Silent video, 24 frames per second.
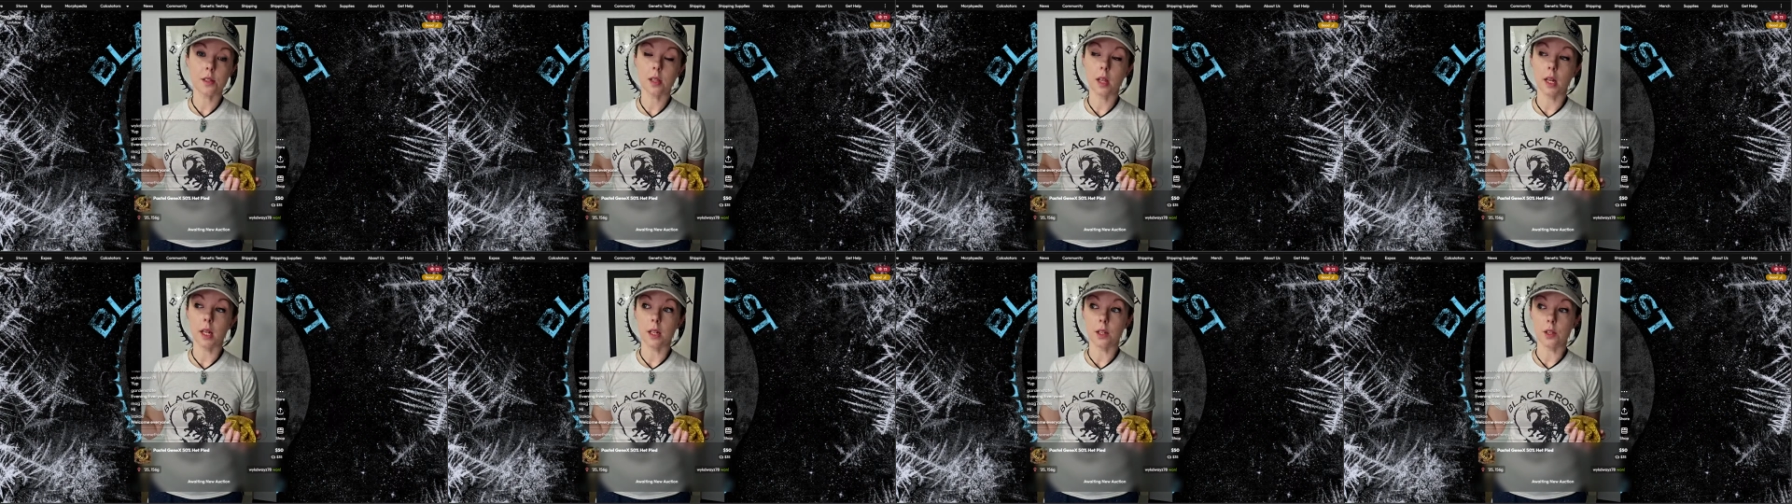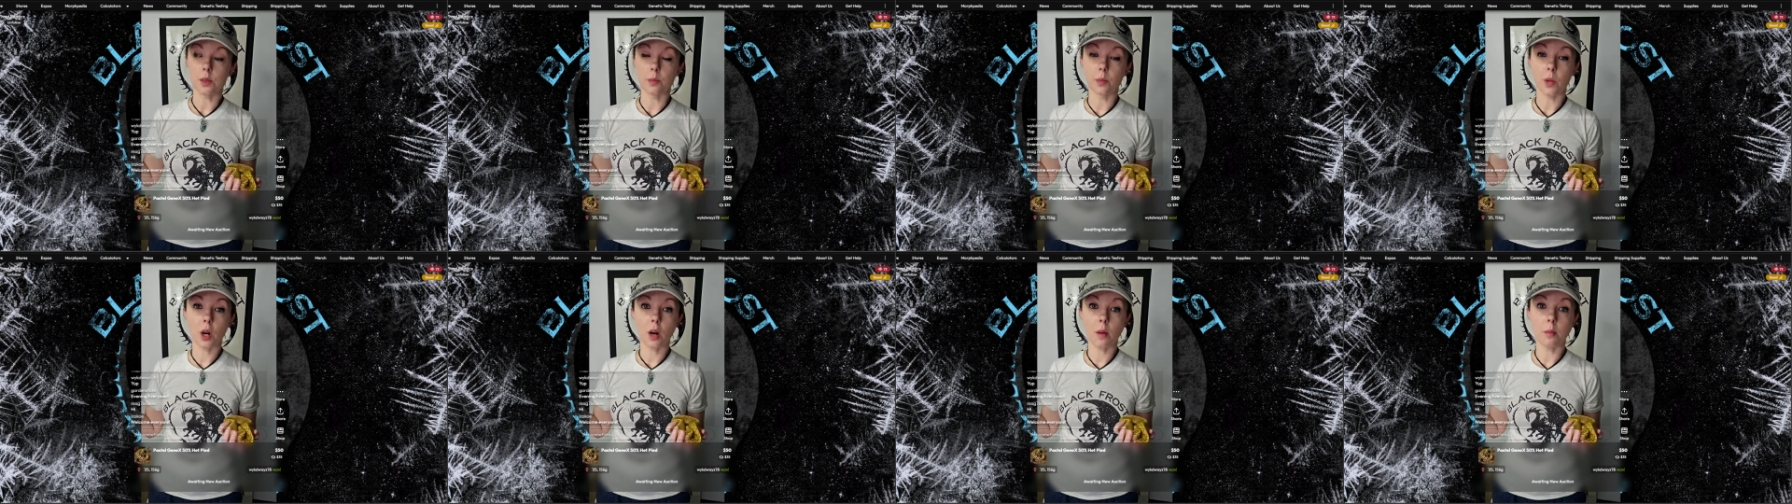like his
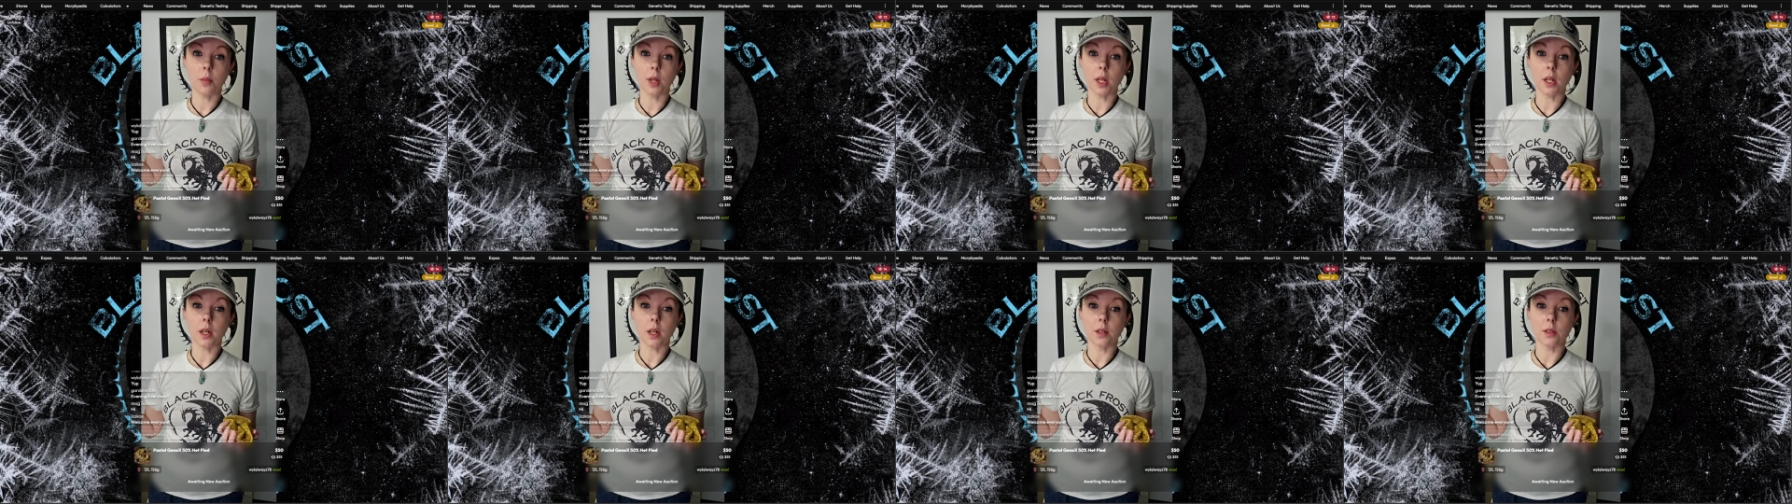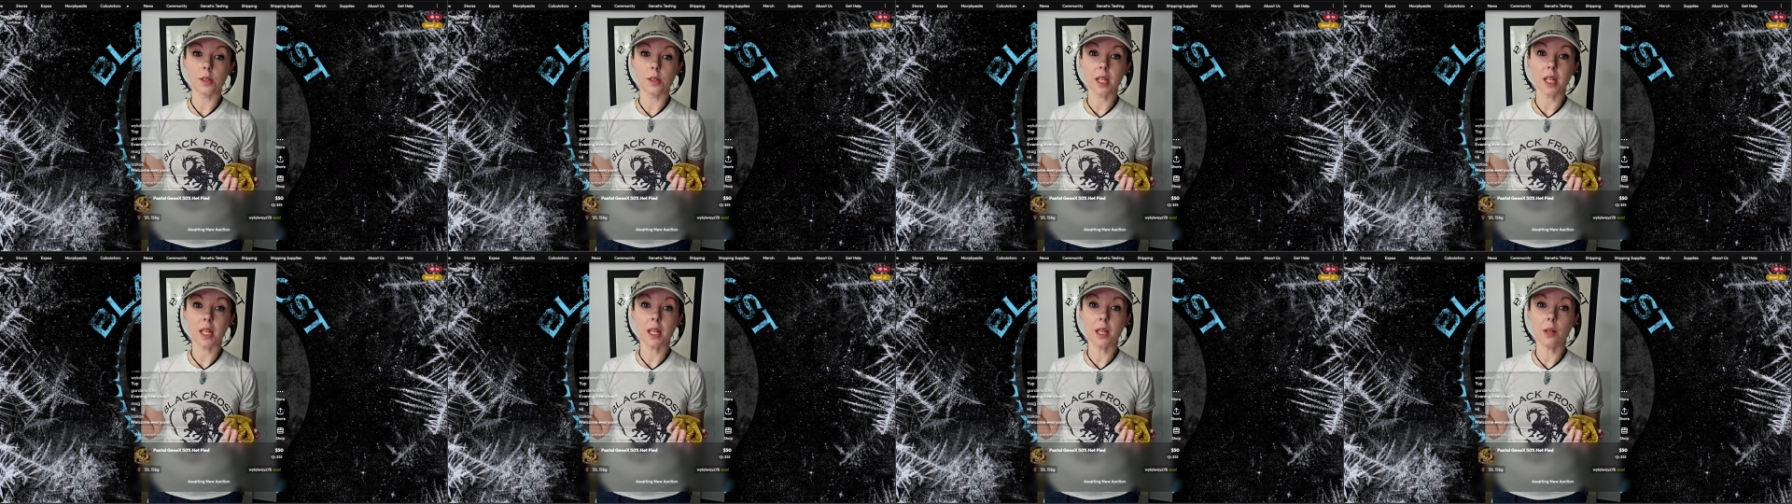mom
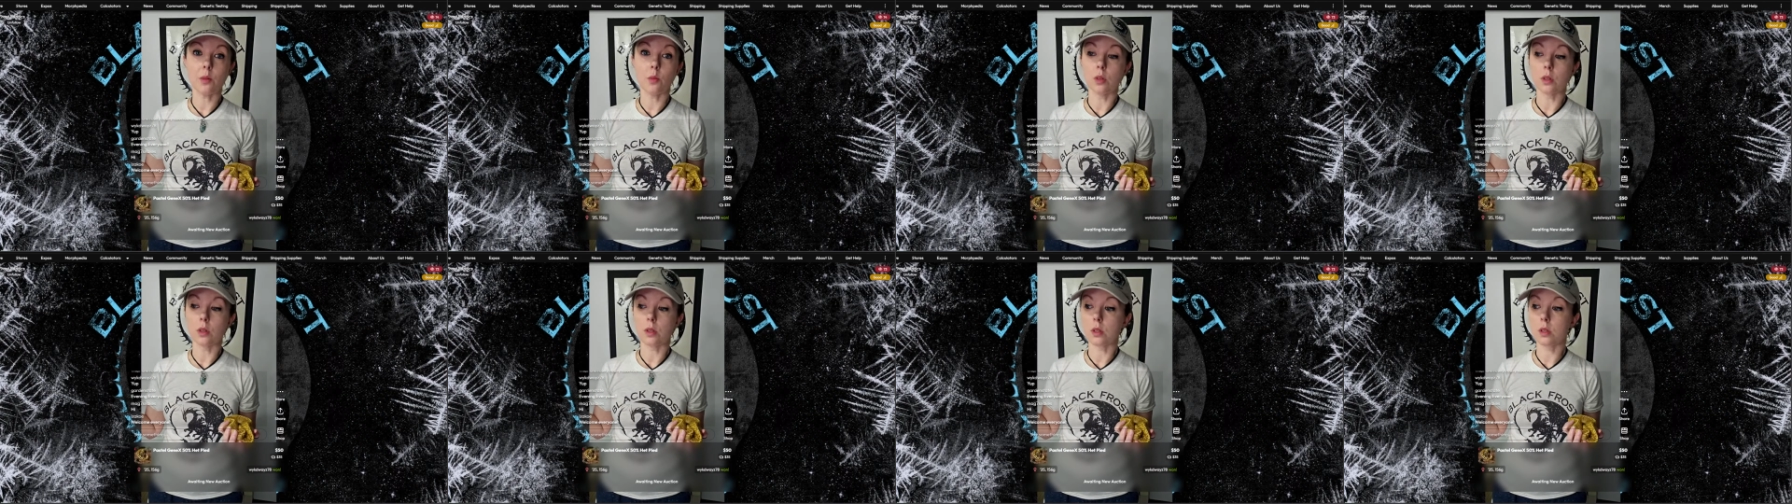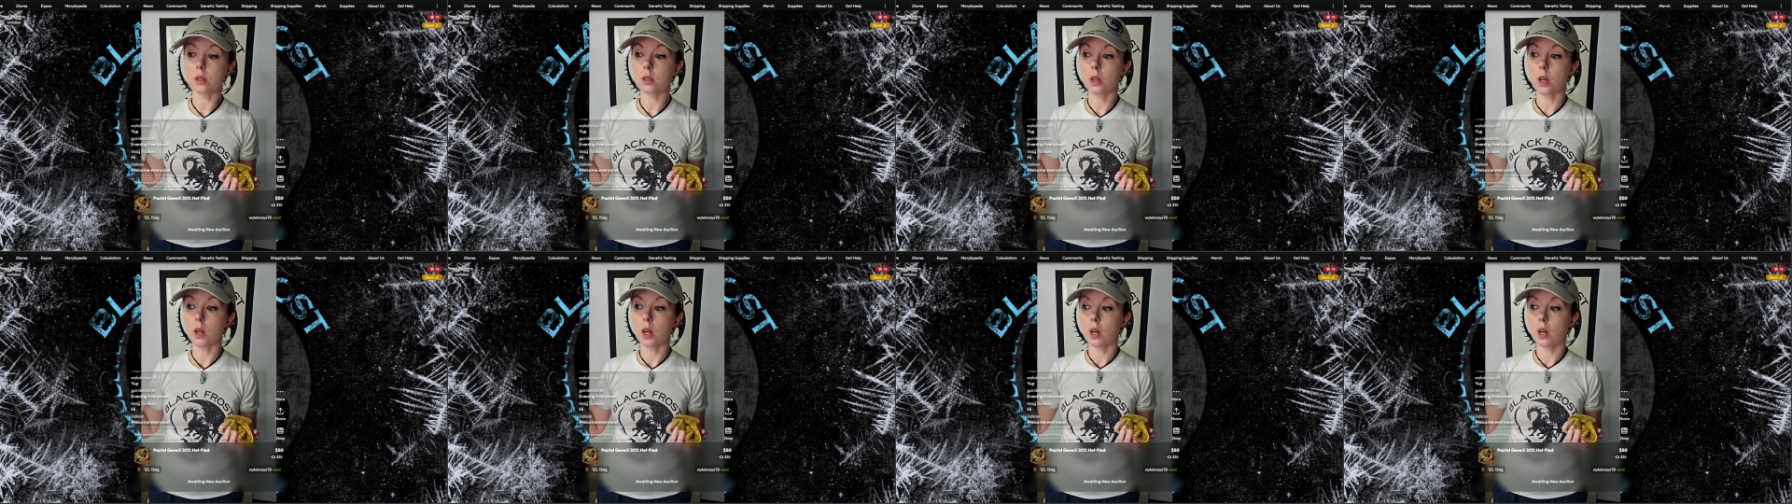because he
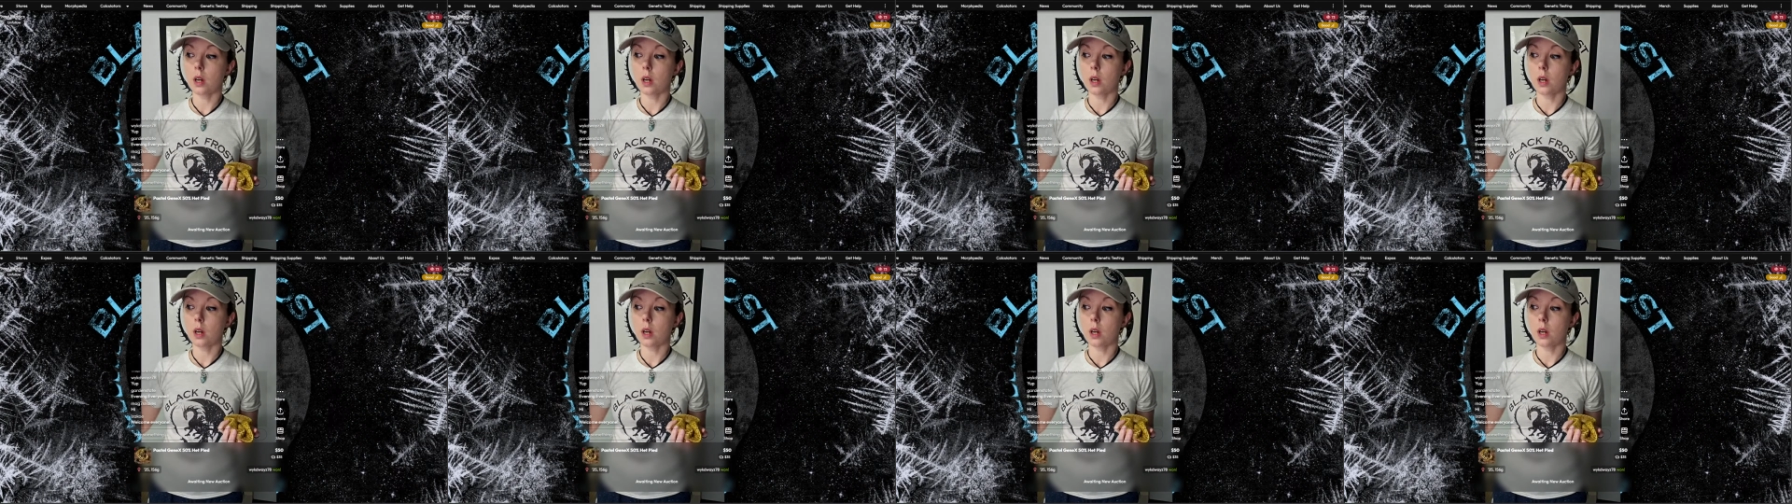was,